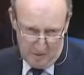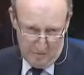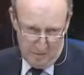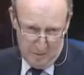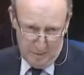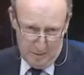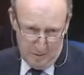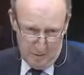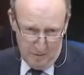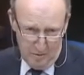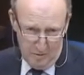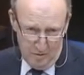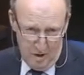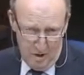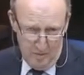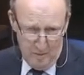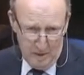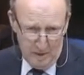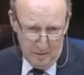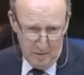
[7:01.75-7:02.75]
people who
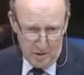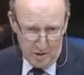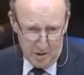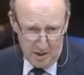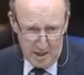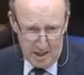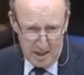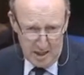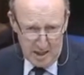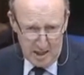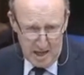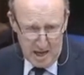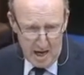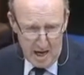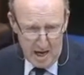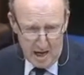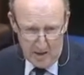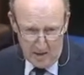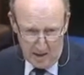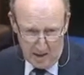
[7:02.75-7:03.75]
know about it, which is the
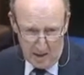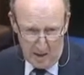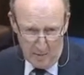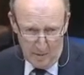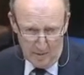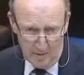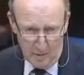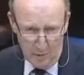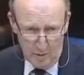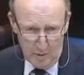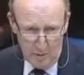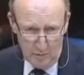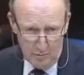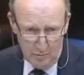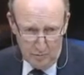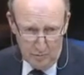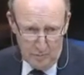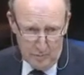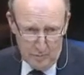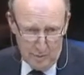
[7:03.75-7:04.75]
NTA, and they're coming forward
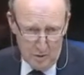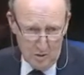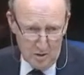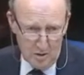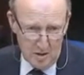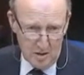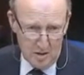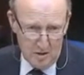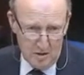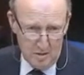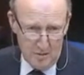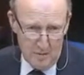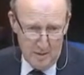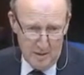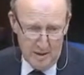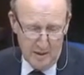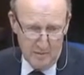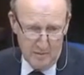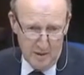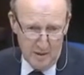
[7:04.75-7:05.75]
with proposals to
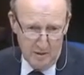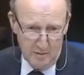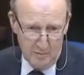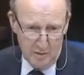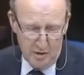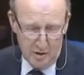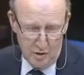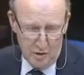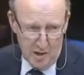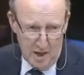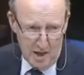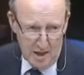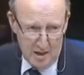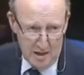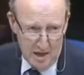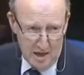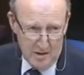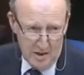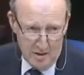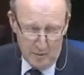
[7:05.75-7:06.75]
amend the Rickshaw
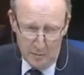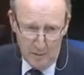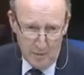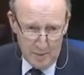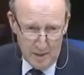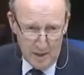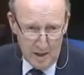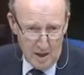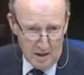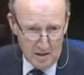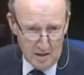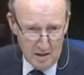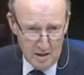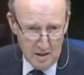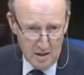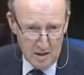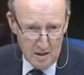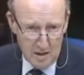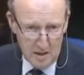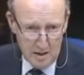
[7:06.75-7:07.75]
Act, and that will be done.
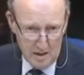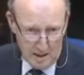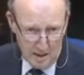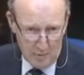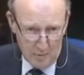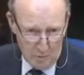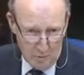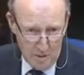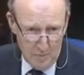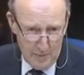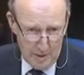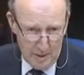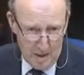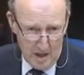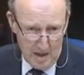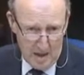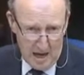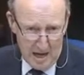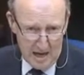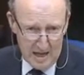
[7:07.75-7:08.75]
That will be
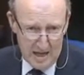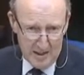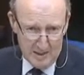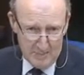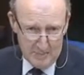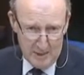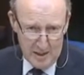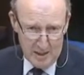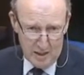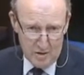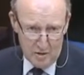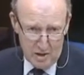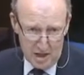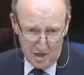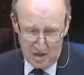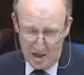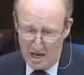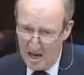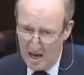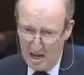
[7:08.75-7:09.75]
done, and is being
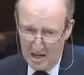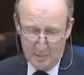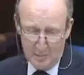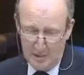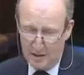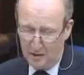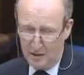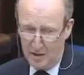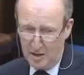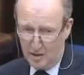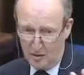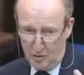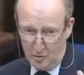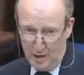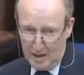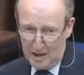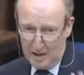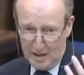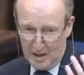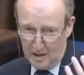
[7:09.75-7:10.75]
addressed. It's being addressed
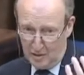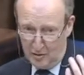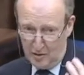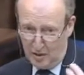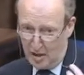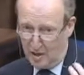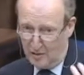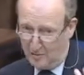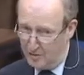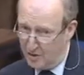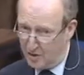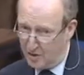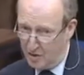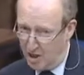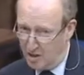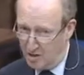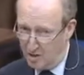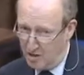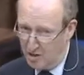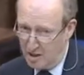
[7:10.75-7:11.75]
directly as a result of
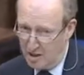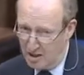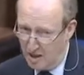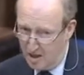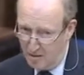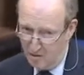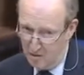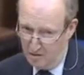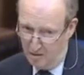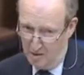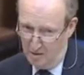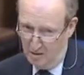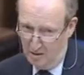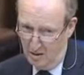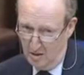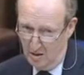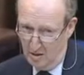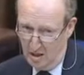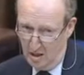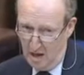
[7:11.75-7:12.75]
exchanges in this House, you know,
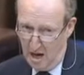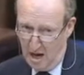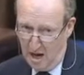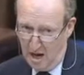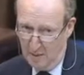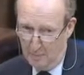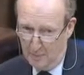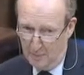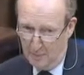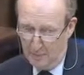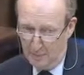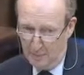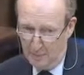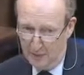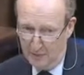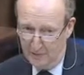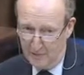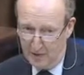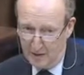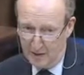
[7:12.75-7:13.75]
and
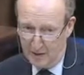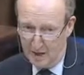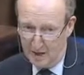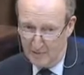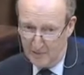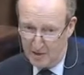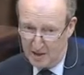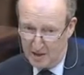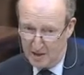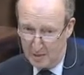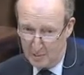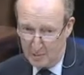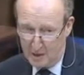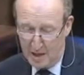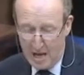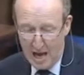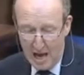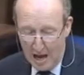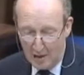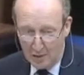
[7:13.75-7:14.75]
by the fact that I've
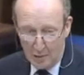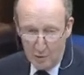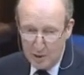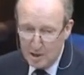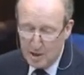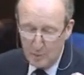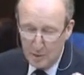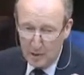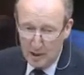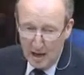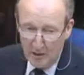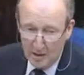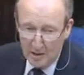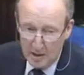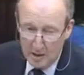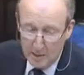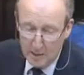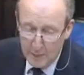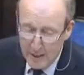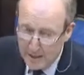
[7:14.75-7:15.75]
accepted. And the reason we're having
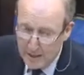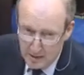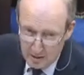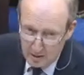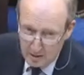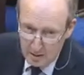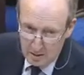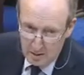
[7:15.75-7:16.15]
a debate